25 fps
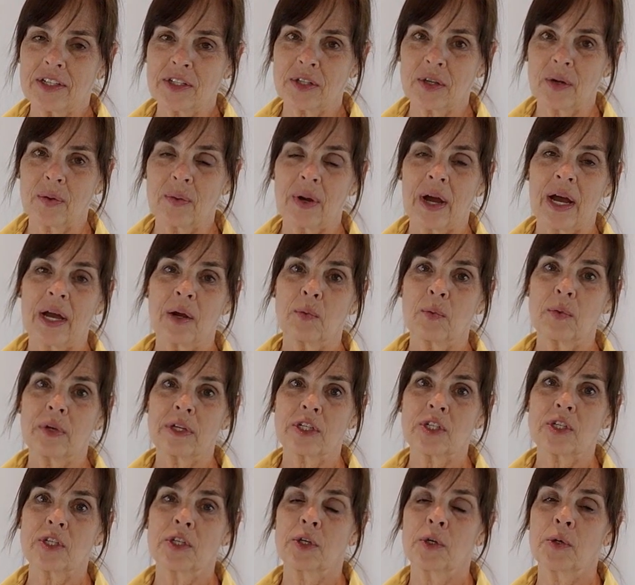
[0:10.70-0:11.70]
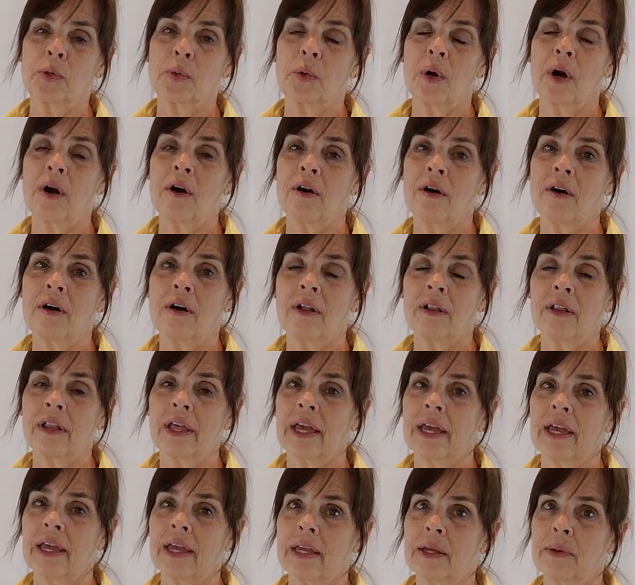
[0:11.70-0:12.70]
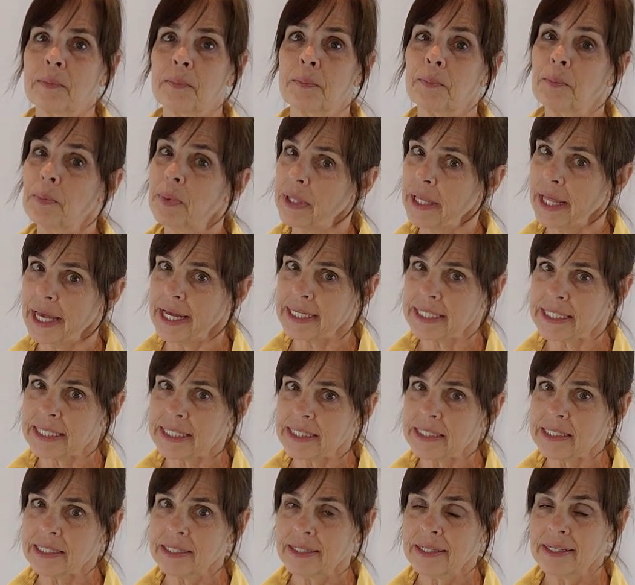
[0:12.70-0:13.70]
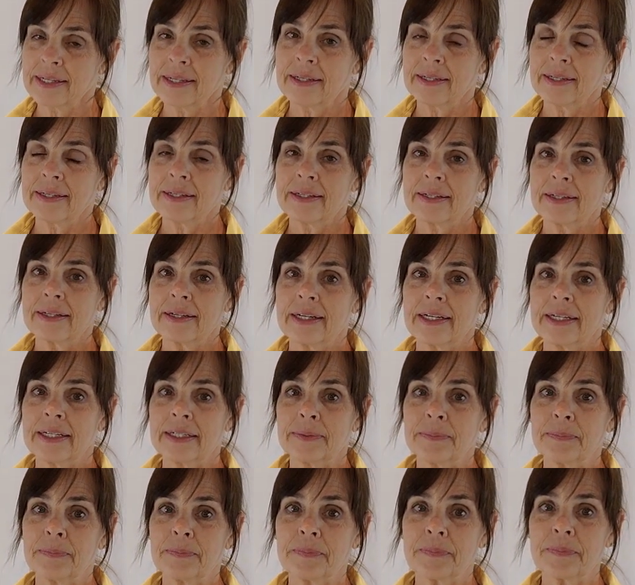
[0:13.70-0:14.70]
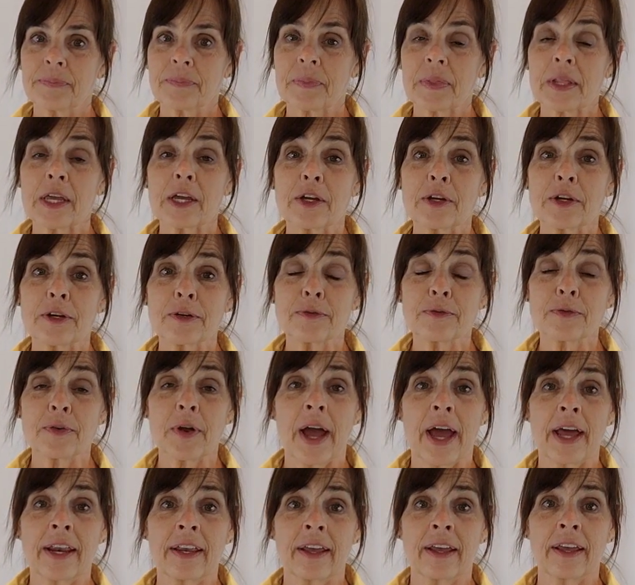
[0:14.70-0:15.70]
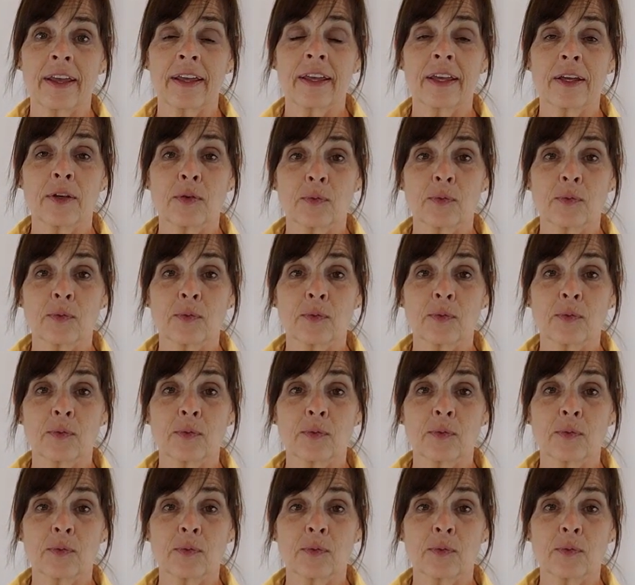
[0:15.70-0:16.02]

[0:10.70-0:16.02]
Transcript: so I wish you all a blessed um, Good Friday